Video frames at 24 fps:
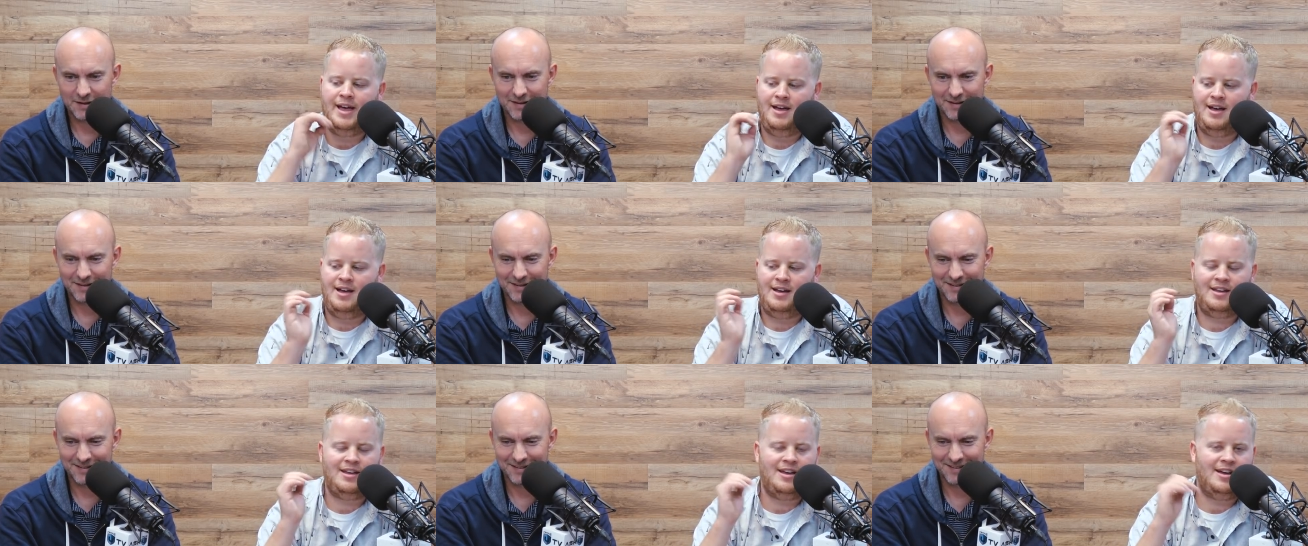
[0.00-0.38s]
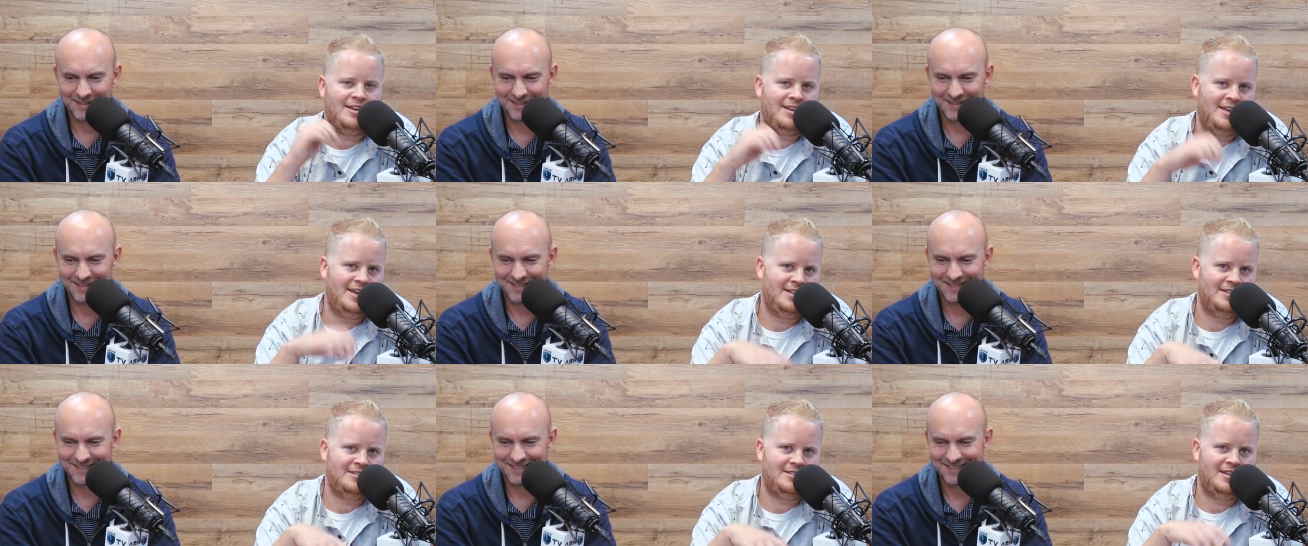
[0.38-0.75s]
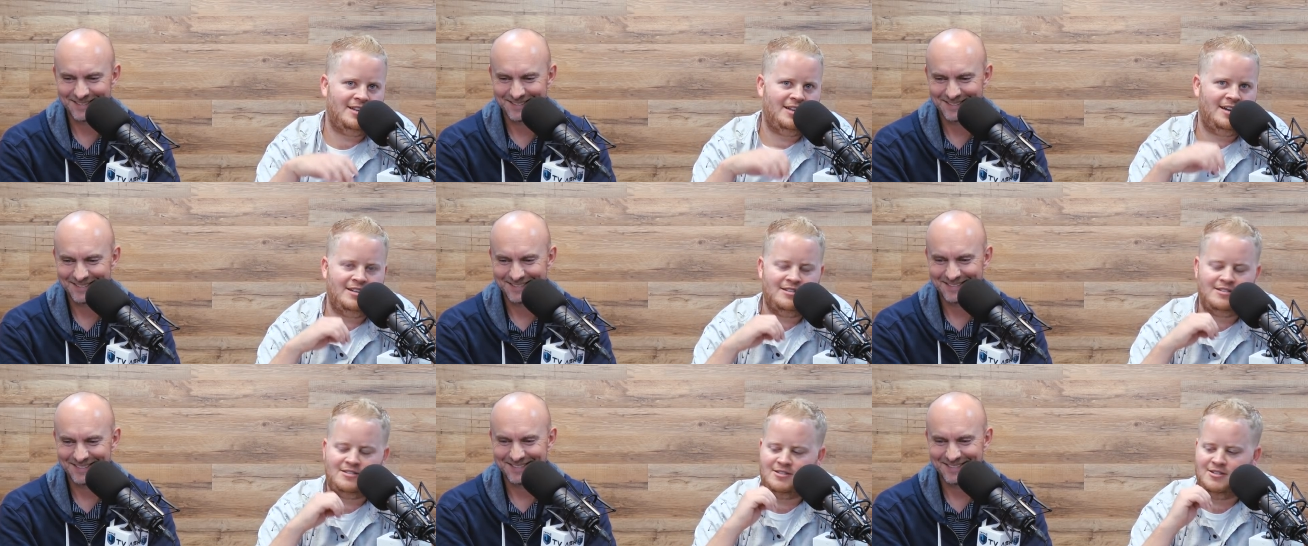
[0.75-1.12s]
Speaker 1: I can't say
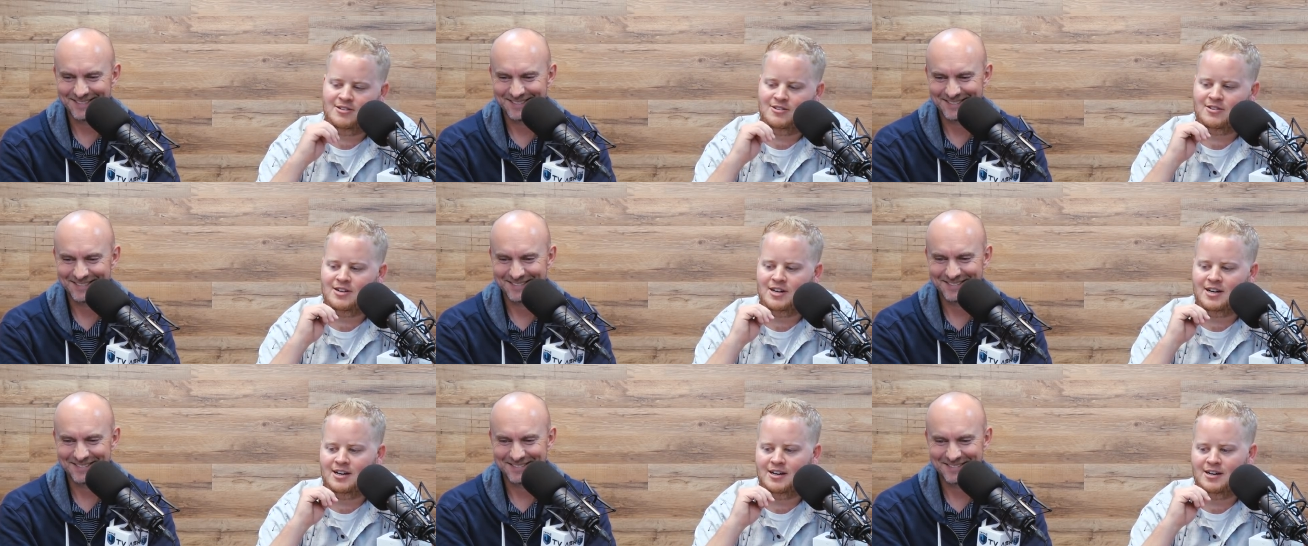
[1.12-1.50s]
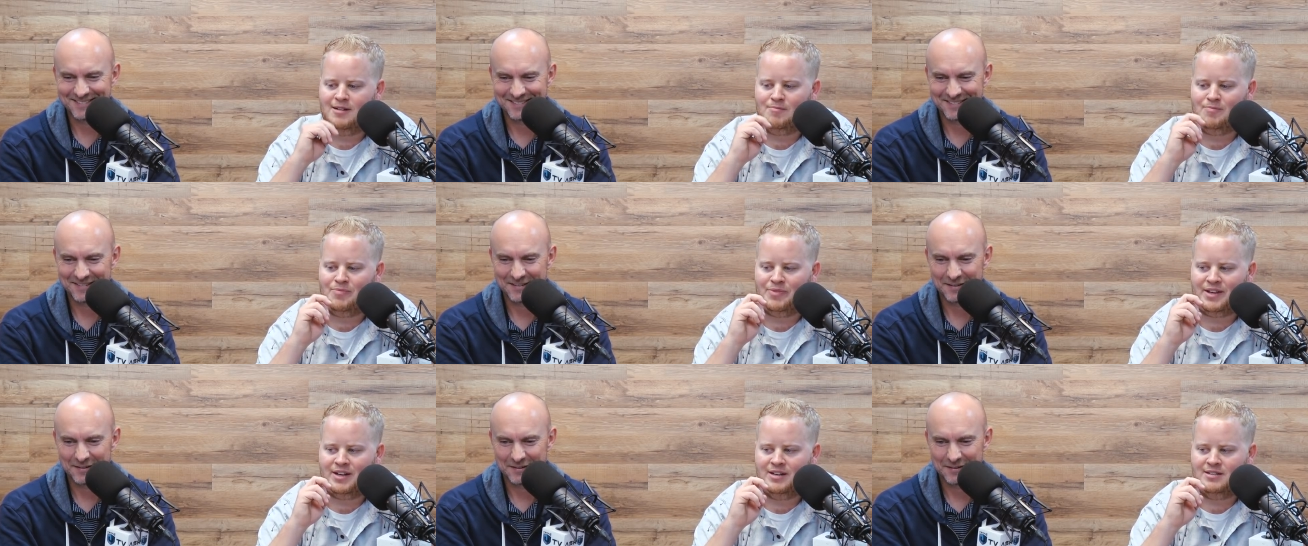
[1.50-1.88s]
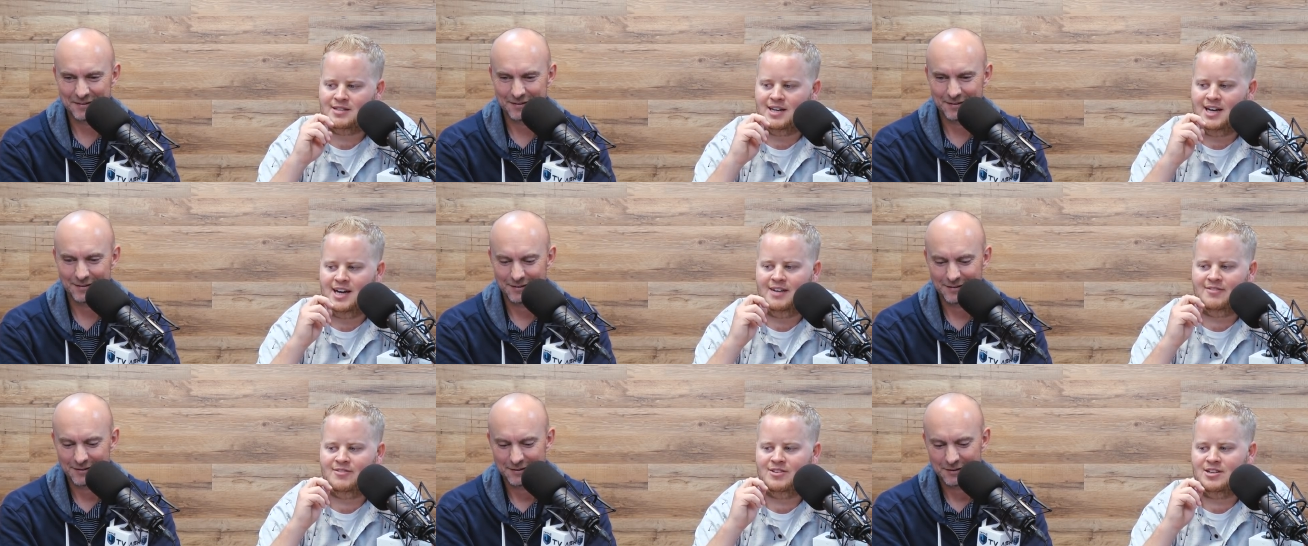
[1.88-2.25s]
that, so because
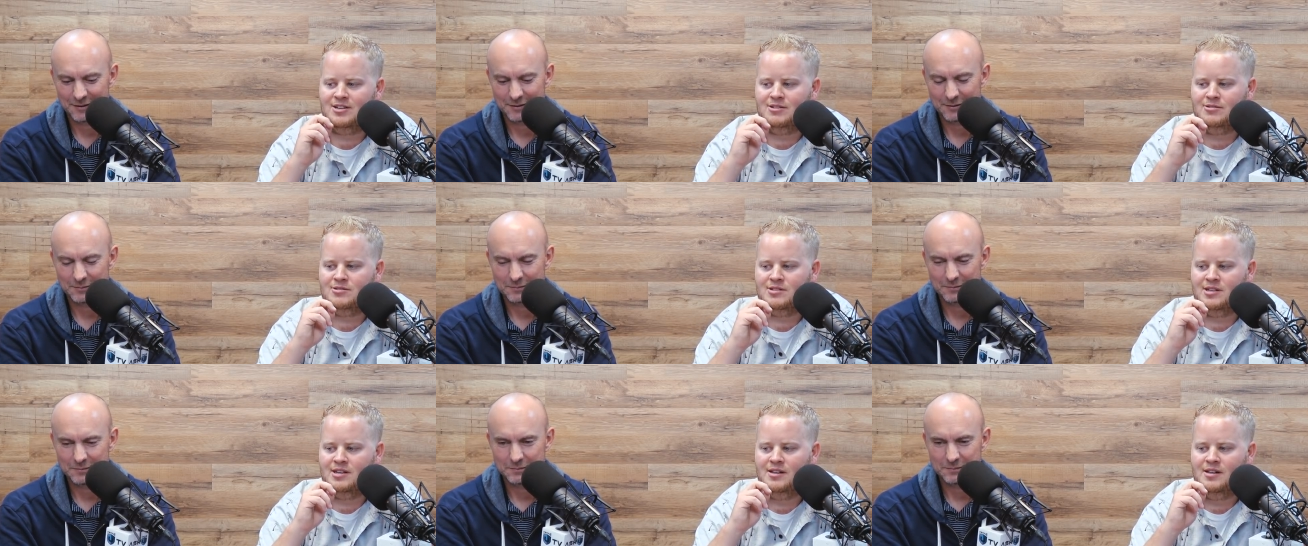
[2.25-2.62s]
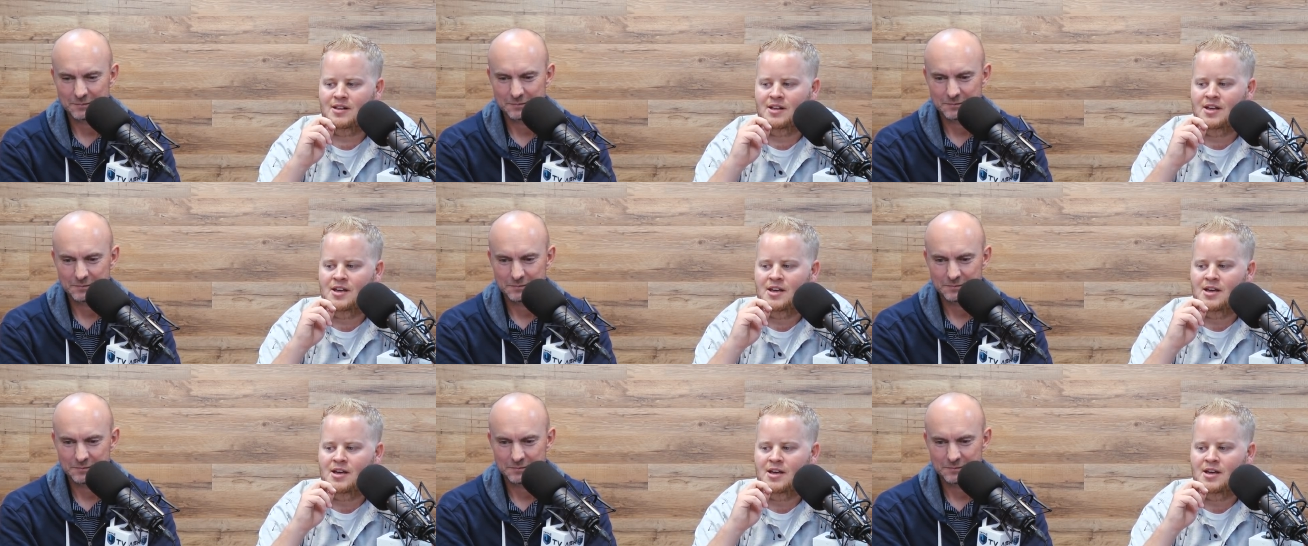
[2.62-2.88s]
I haven't used it.